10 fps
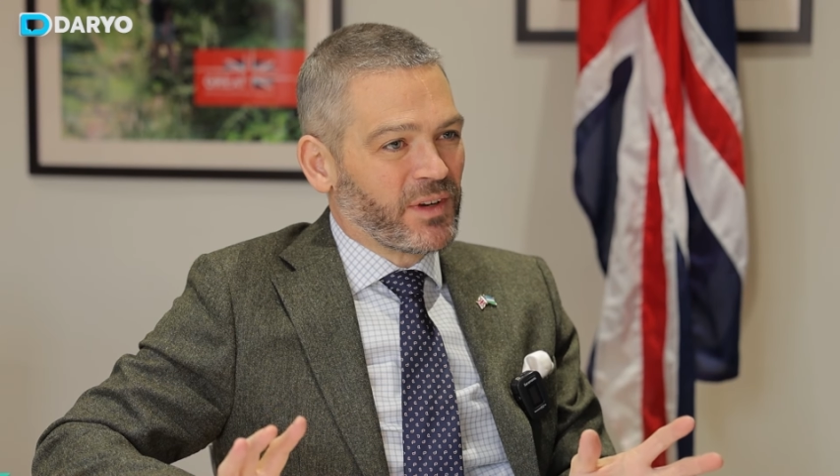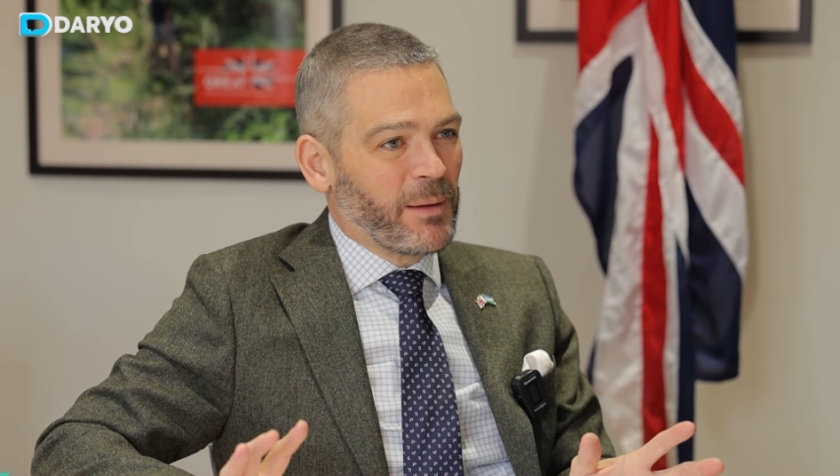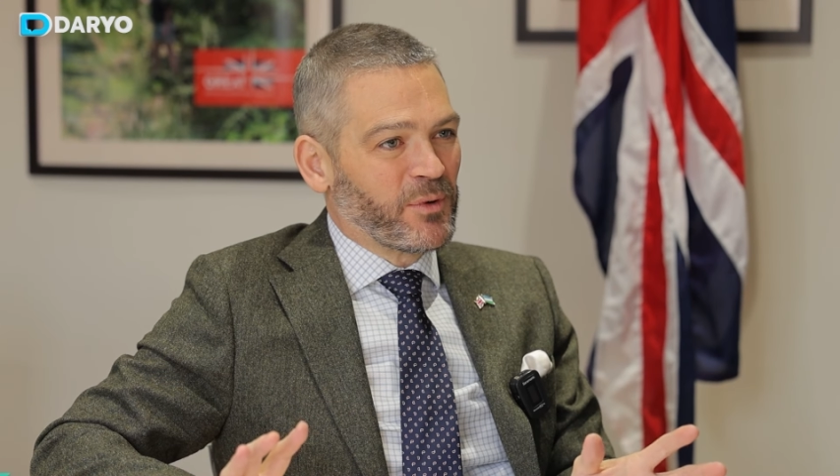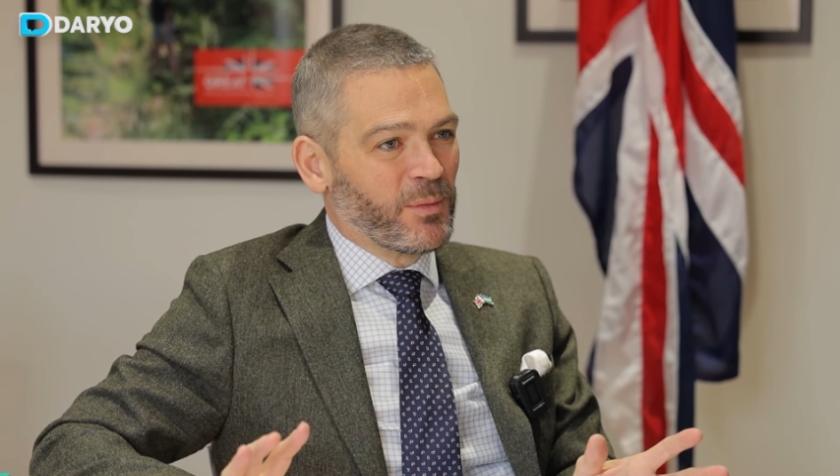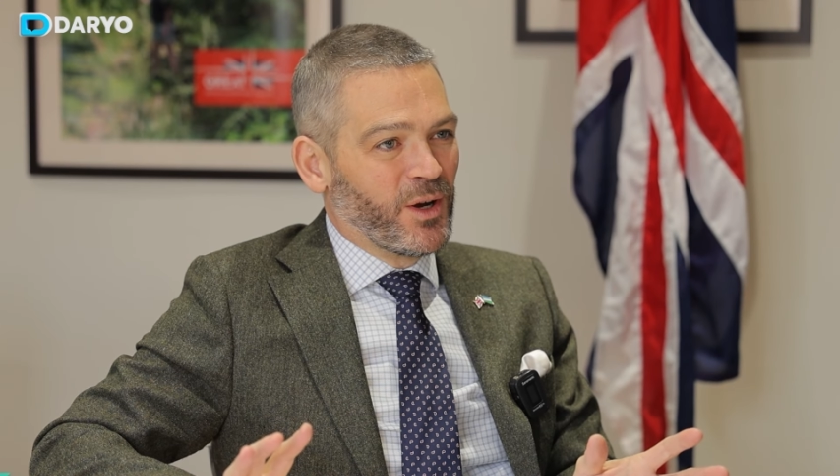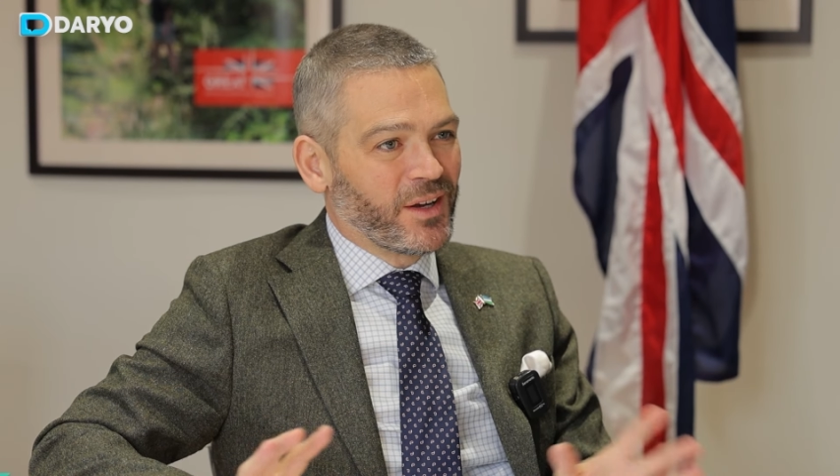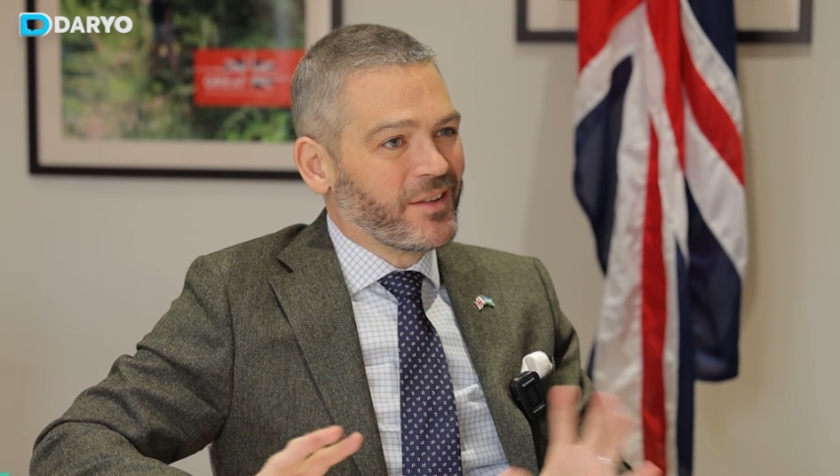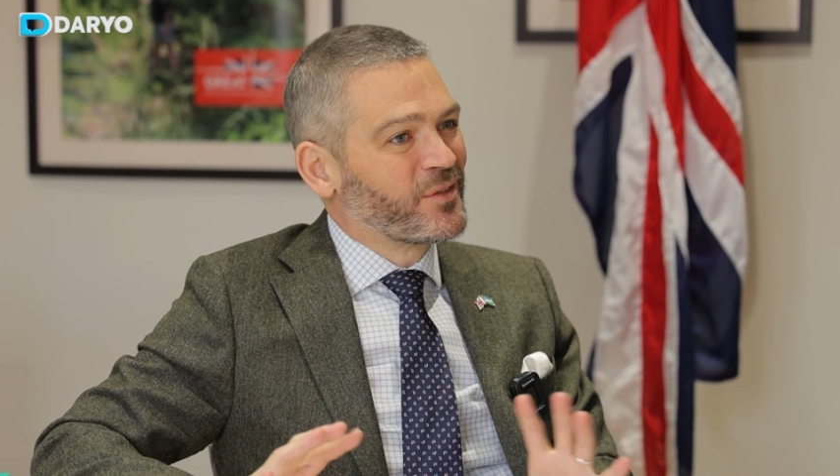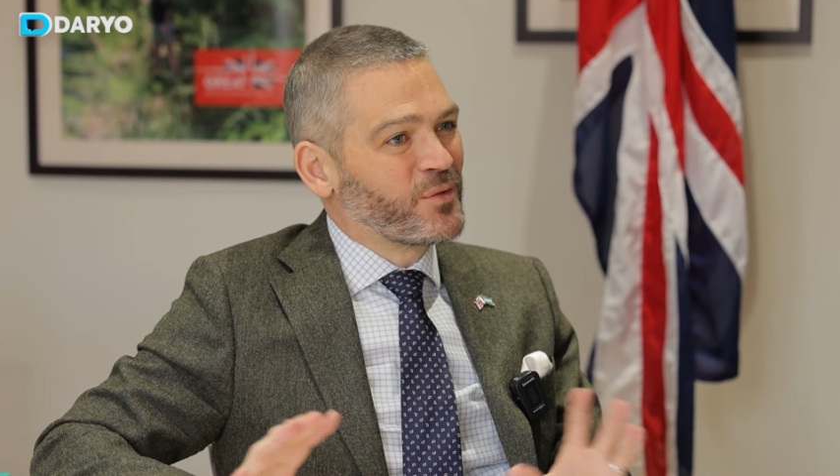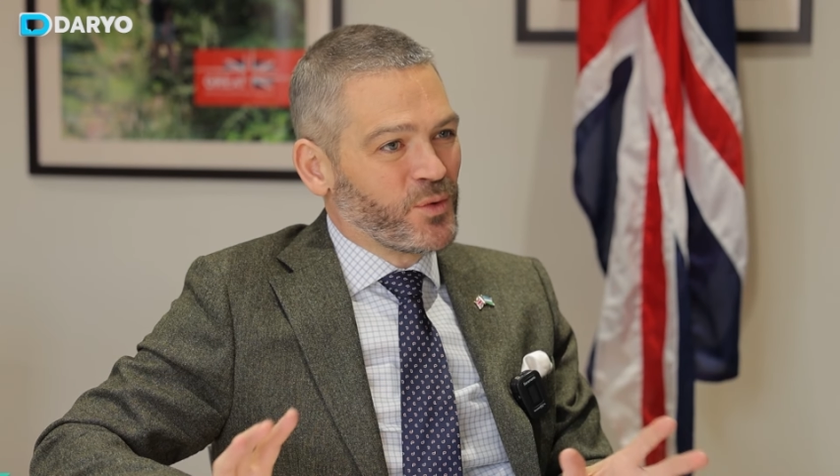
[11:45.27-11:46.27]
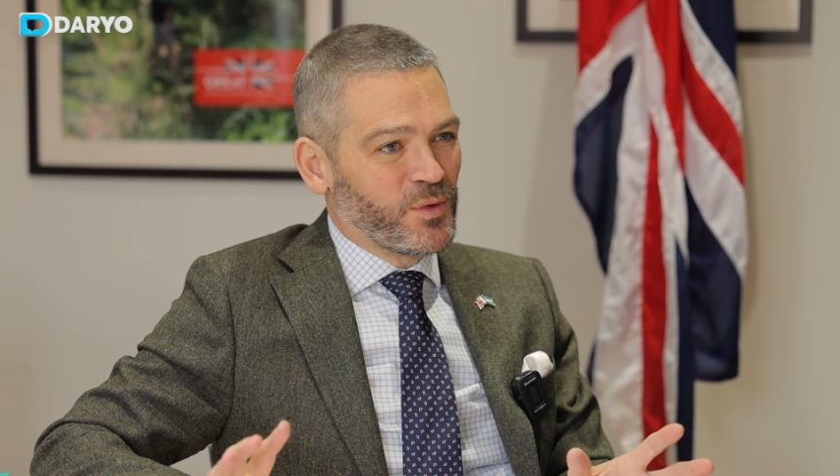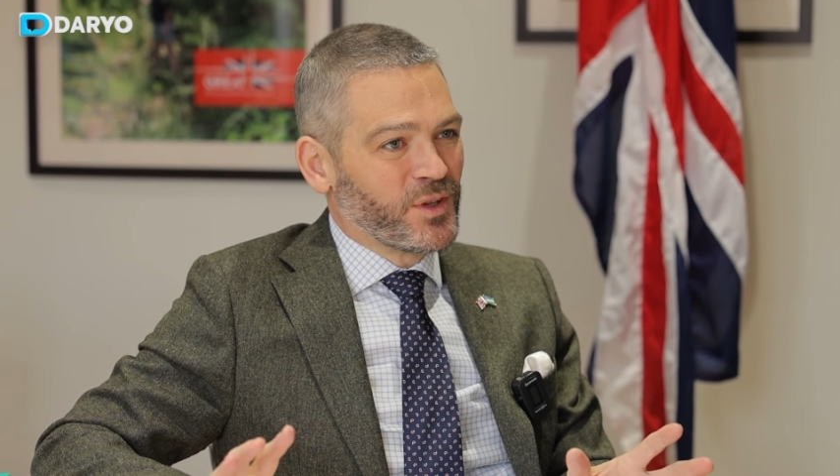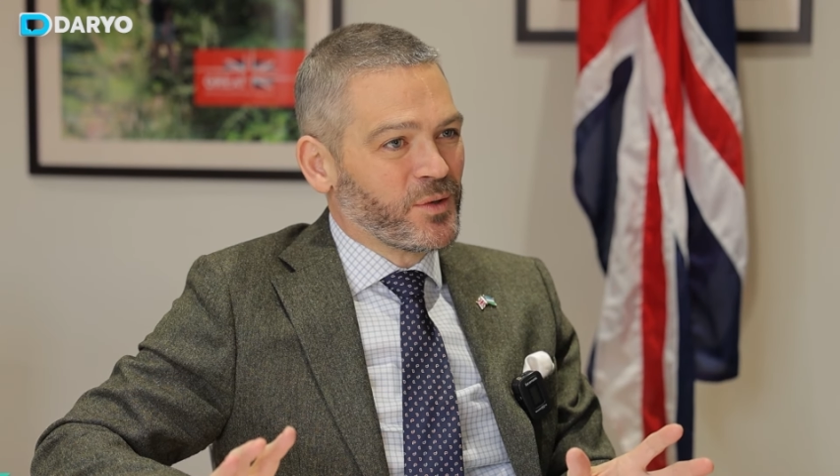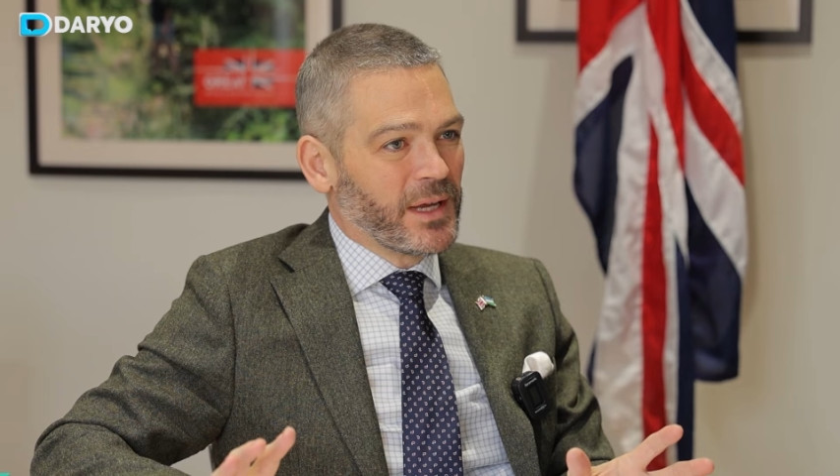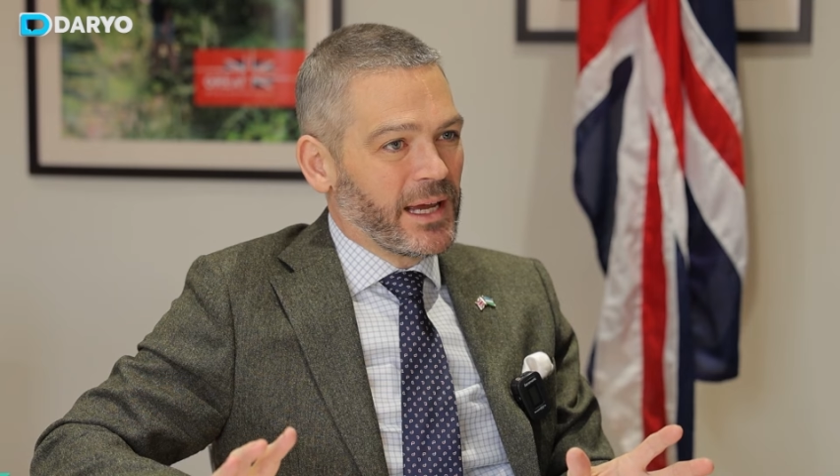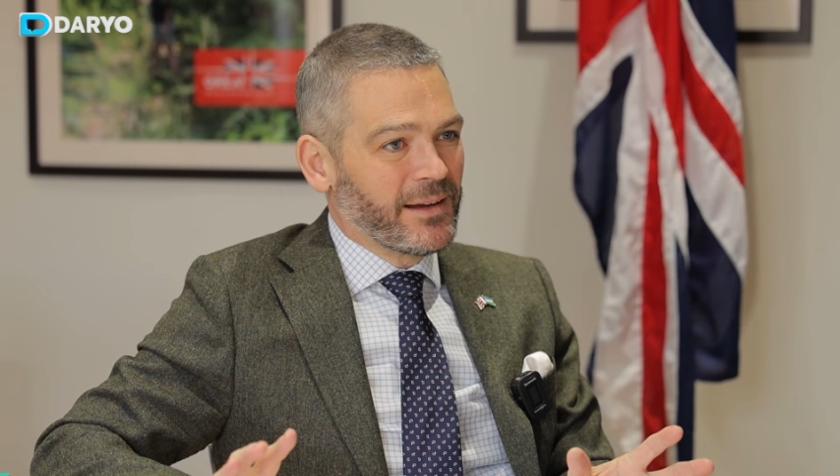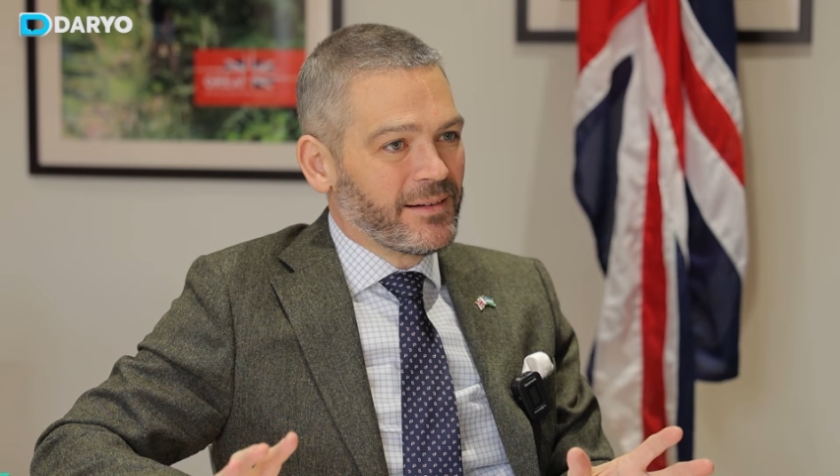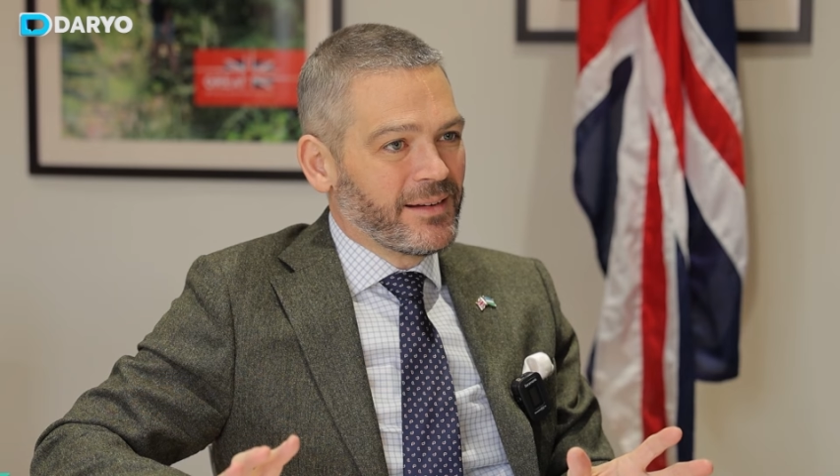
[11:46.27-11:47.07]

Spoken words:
capital markets through the UK.